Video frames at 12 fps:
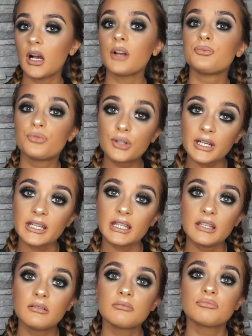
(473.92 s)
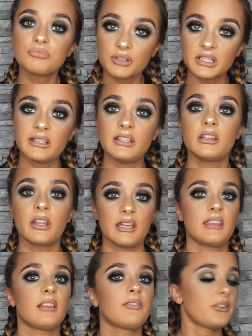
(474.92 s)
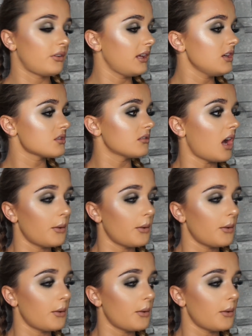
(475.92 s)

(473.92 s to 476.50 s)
I really, really like this foundation.